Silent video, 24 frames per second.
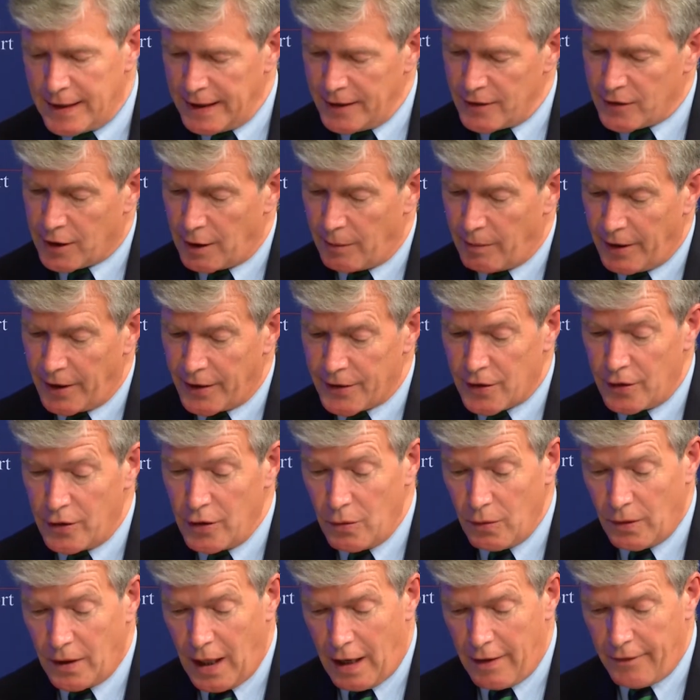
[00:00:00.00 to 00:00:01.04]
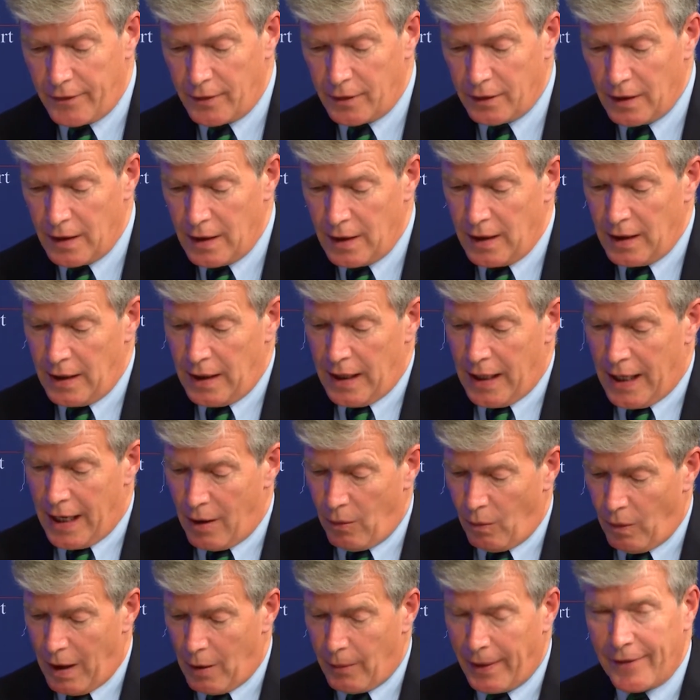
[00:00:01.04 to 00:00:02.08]
is going to bring us a new governor.
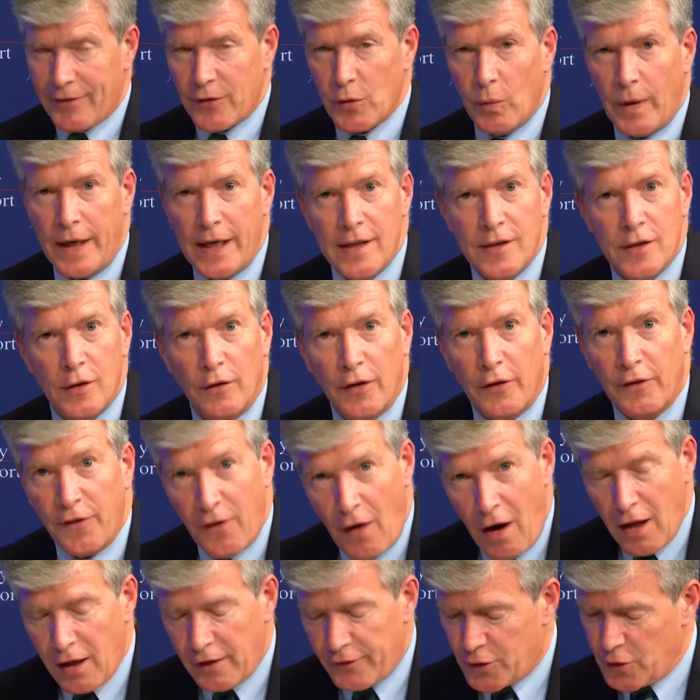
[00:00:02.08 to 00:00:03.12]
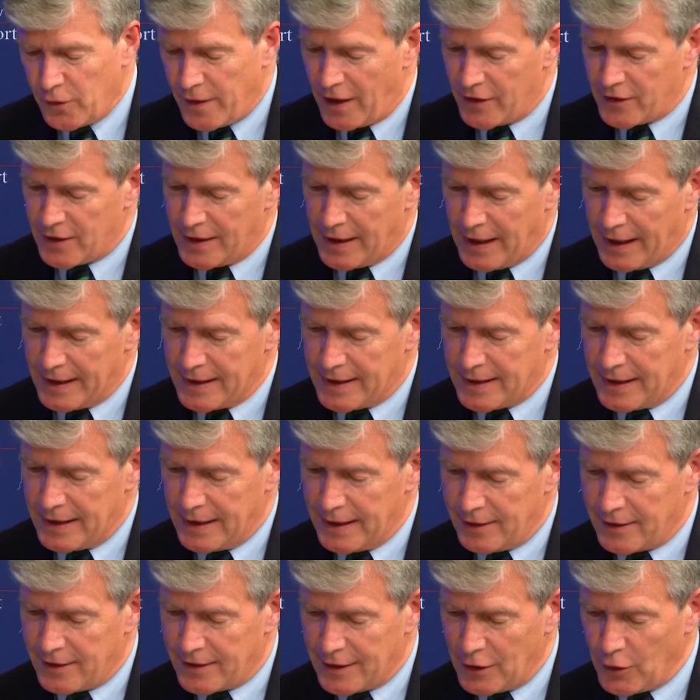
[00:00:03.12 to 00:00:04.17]
And while we have to wait until the fall of
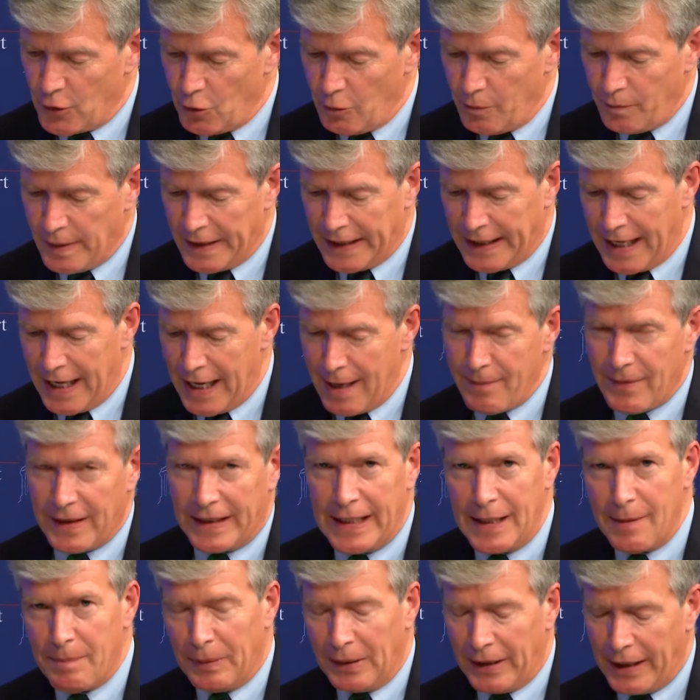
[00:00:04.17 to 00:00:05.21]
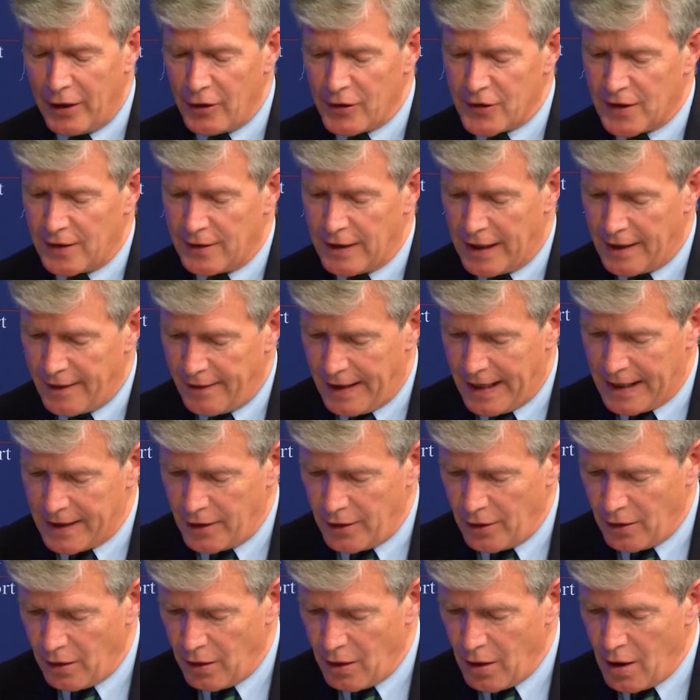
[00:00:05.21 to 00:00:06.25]
2019 to see who became the key players that
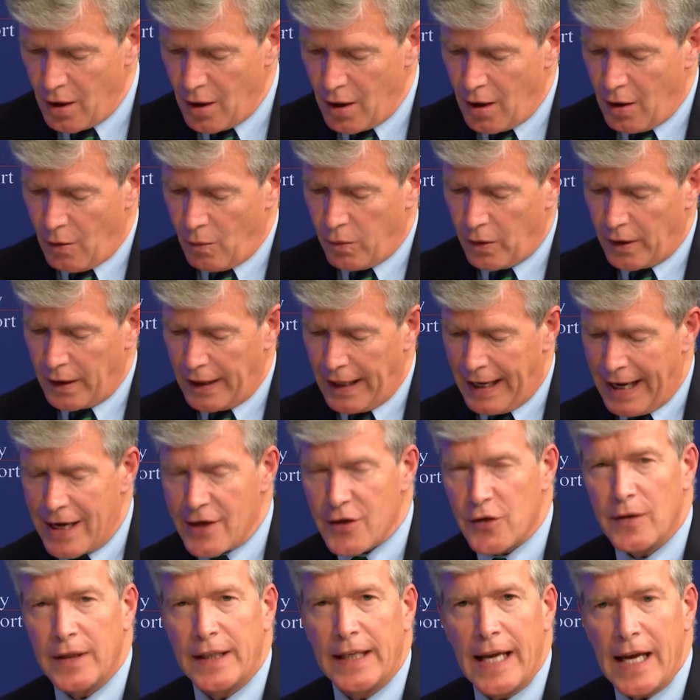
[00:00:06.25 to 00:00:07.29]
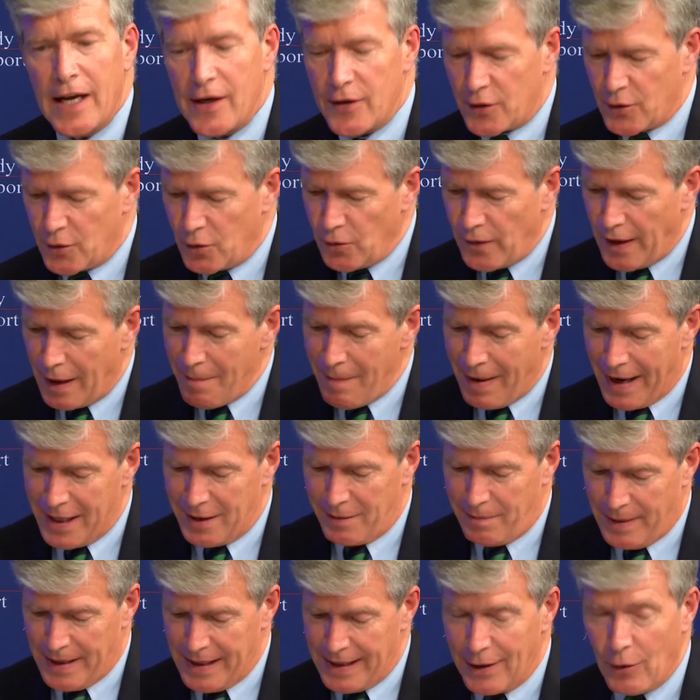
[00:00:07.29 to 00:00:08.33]
year, we're going to hazard a guess who they
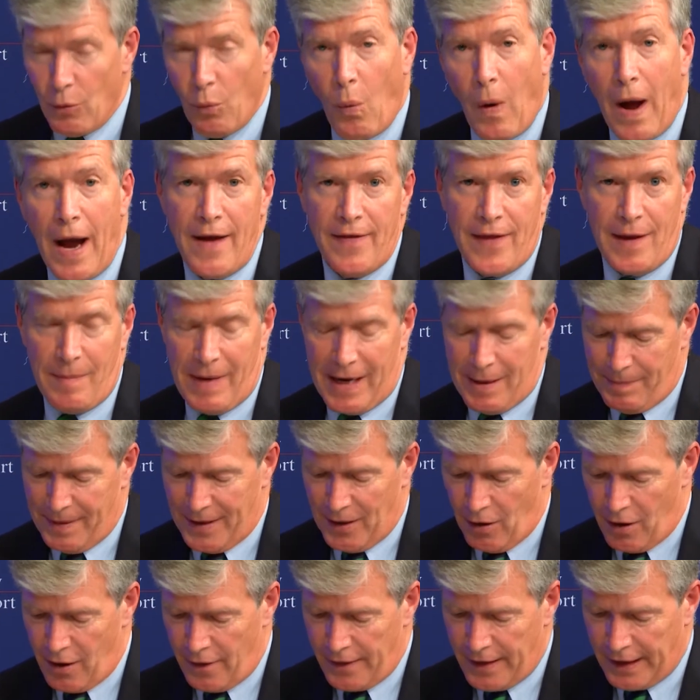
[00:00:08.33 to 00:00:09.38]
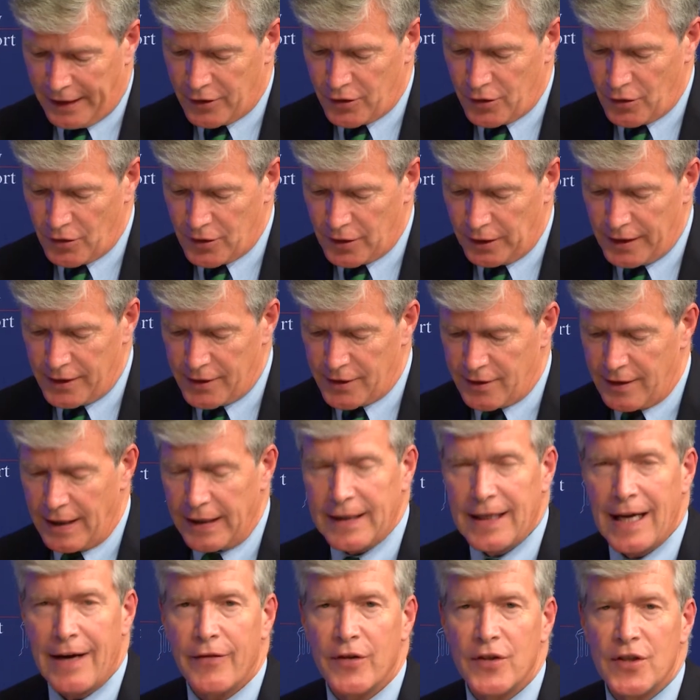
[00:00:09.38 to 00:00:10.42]
might be and why they might be on next year's list. That
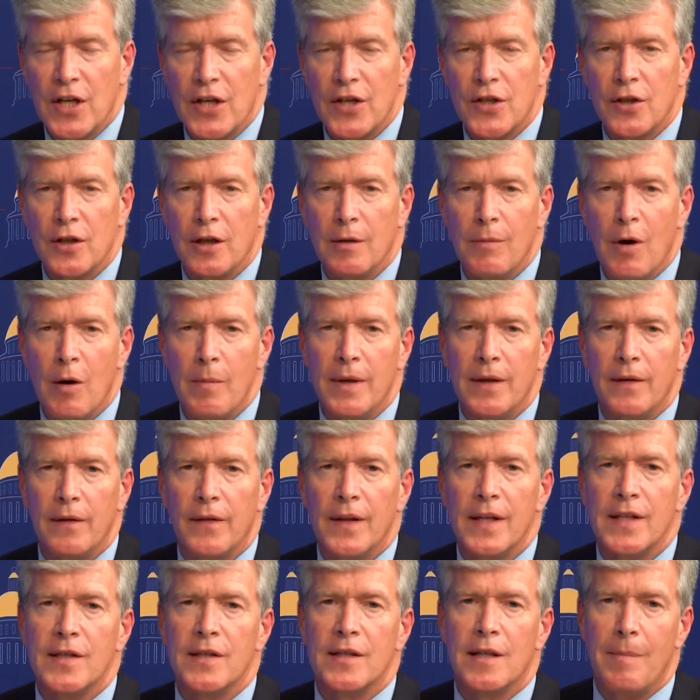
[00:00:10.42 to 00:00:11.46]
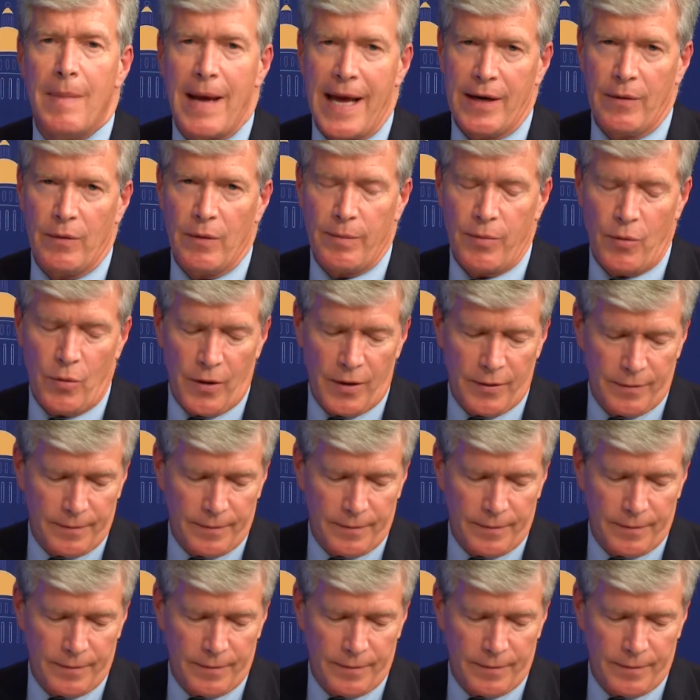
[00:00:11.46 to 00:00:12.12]
conversation in a moment. This is the Maddy Report.